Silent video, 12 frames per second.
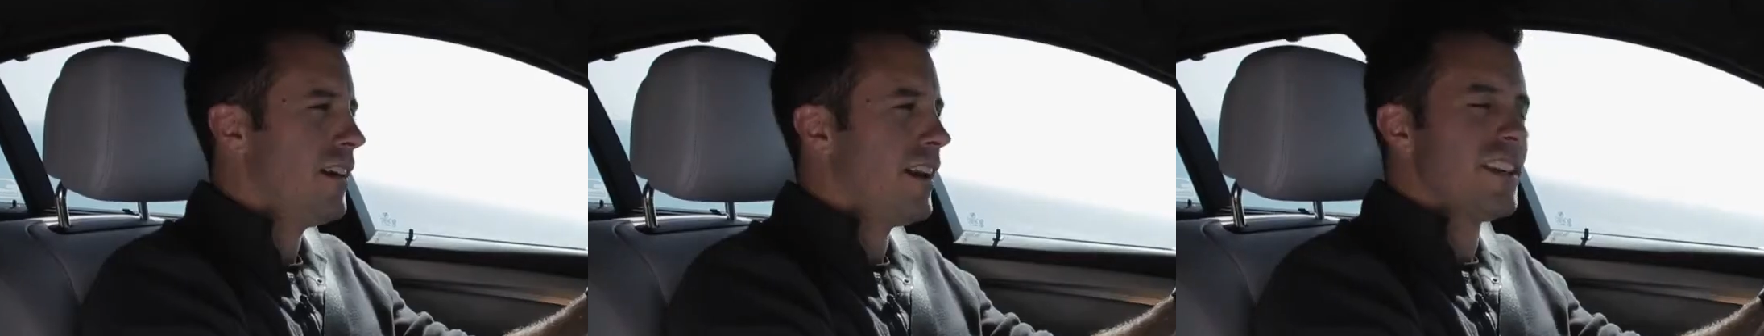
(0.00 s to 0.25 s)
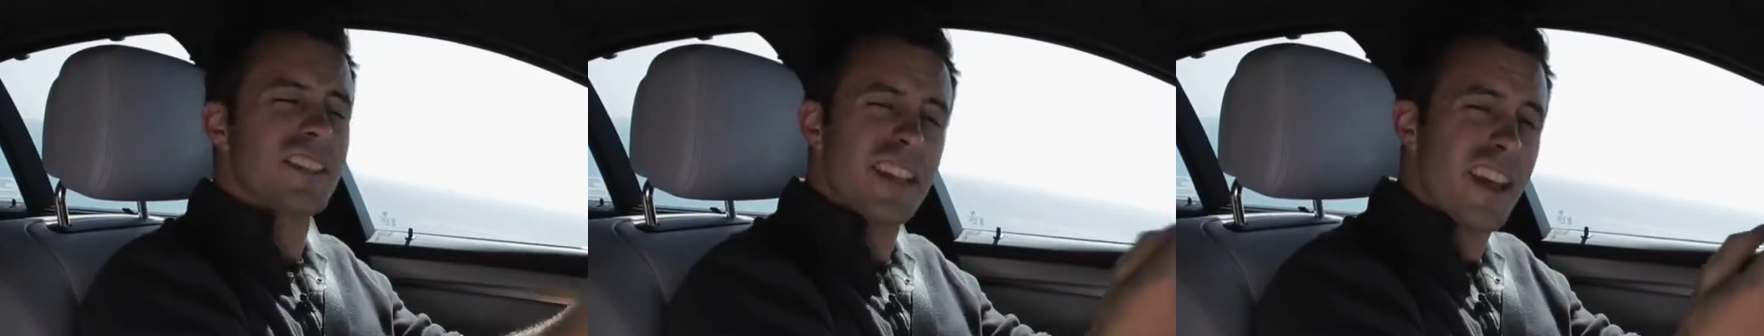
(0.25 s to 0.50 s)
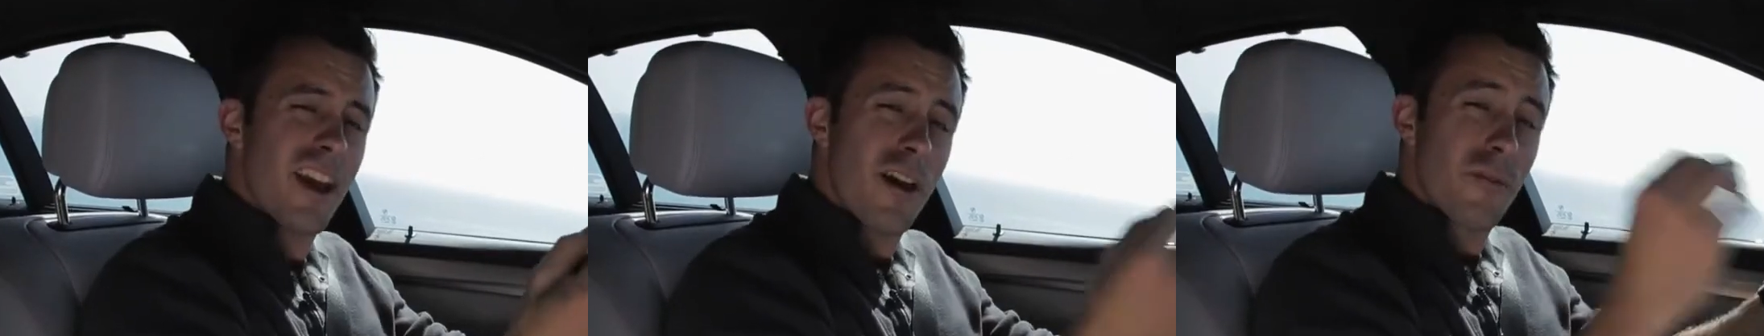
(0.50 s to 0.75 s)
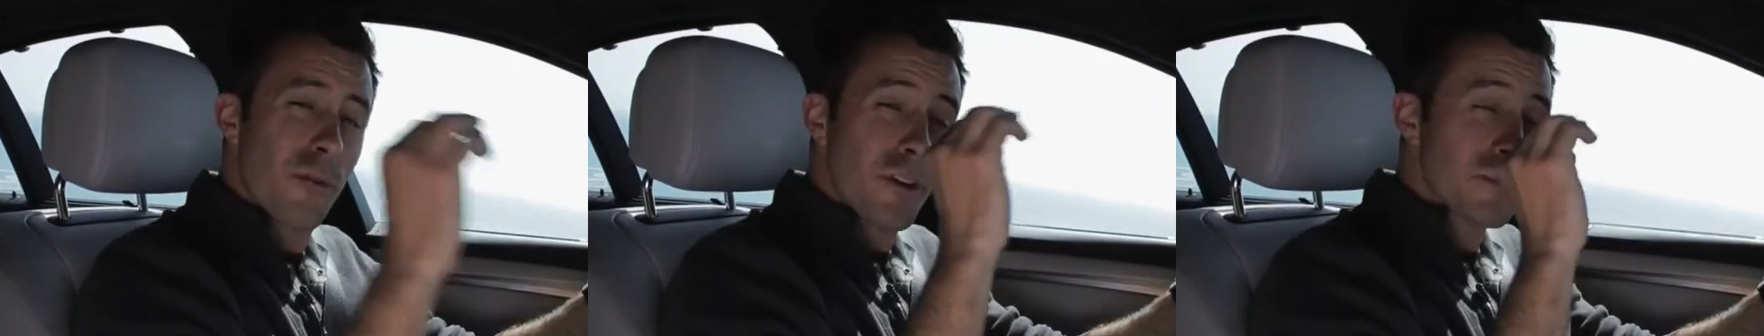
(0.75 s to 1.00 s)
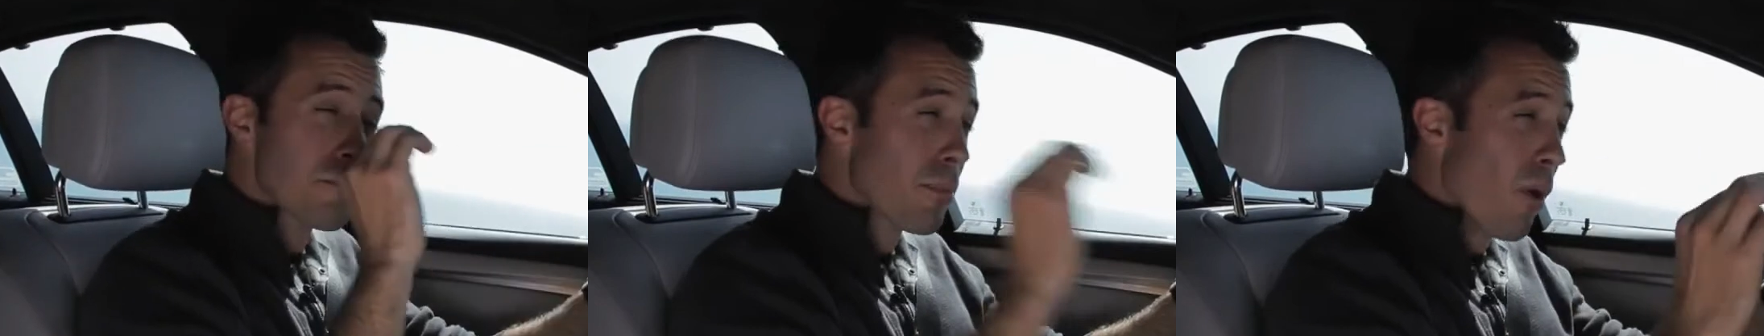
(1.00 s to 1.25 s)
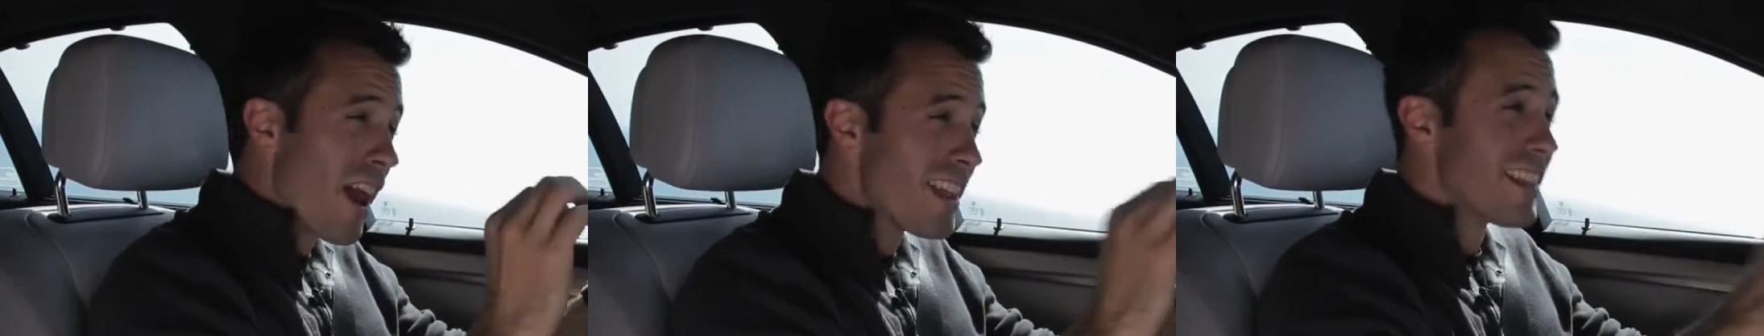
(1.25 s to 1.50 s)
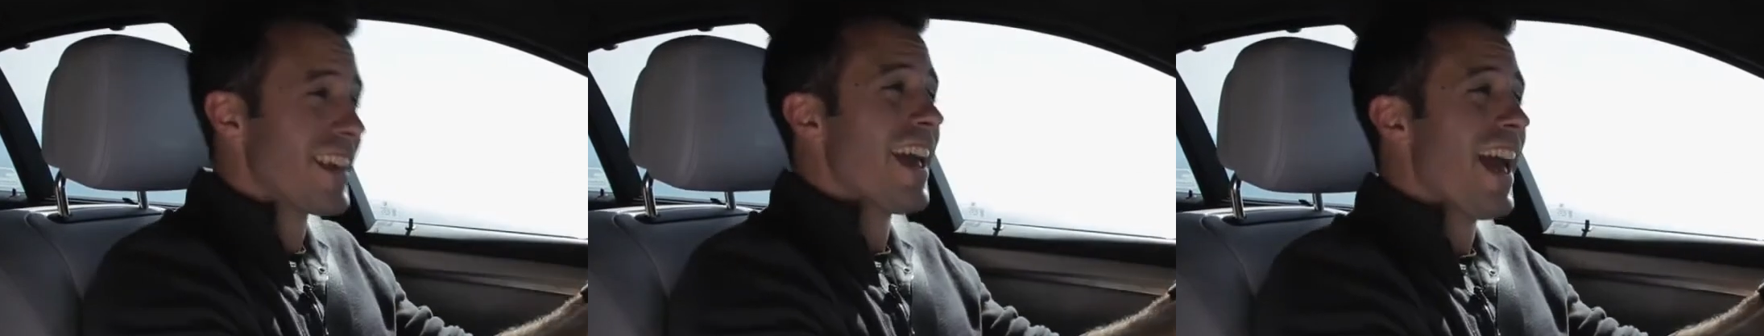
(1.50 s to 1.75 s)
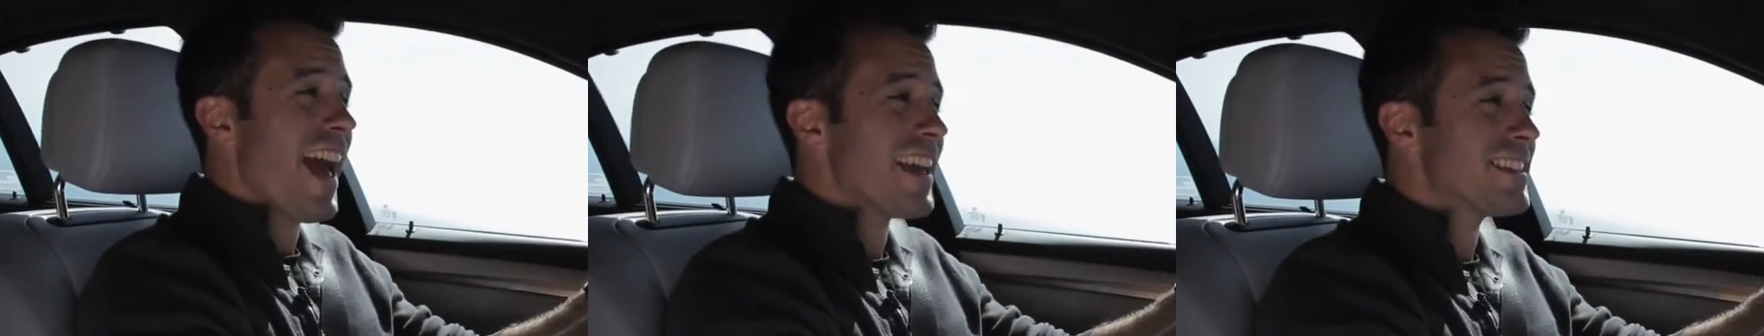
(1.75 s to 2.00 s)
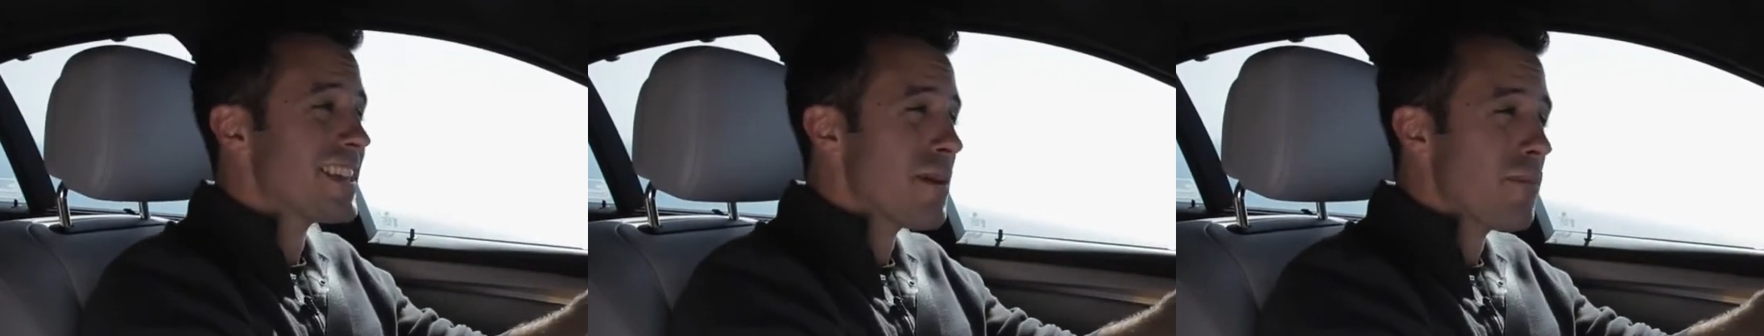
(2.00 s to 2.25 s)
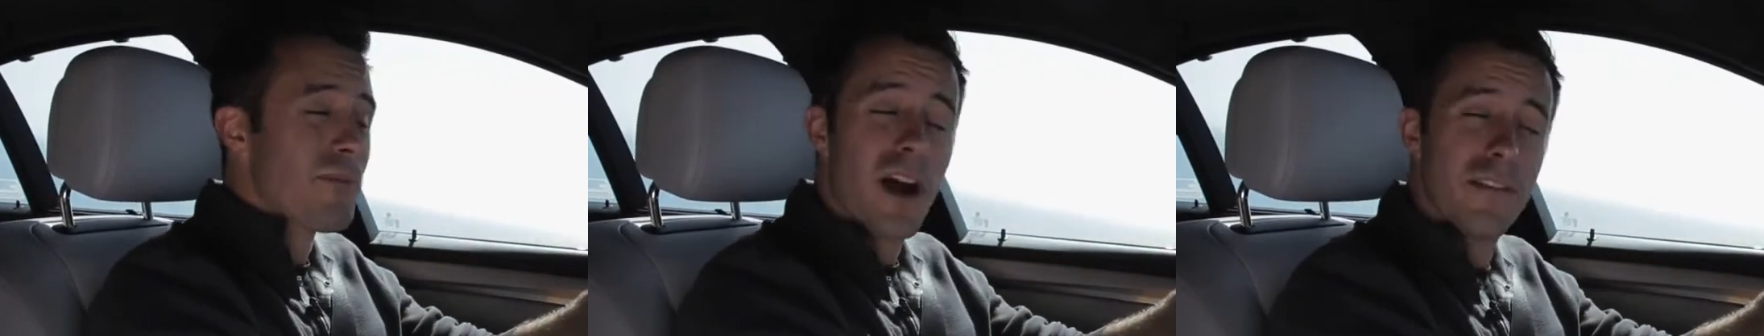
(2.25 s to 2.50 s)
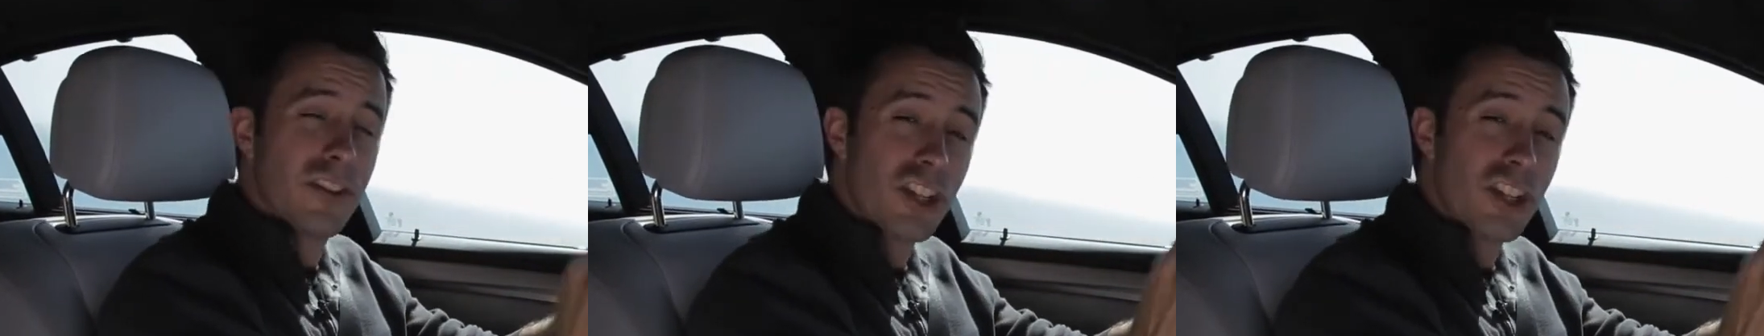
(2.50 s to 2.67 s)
You see, for as brightly as the M5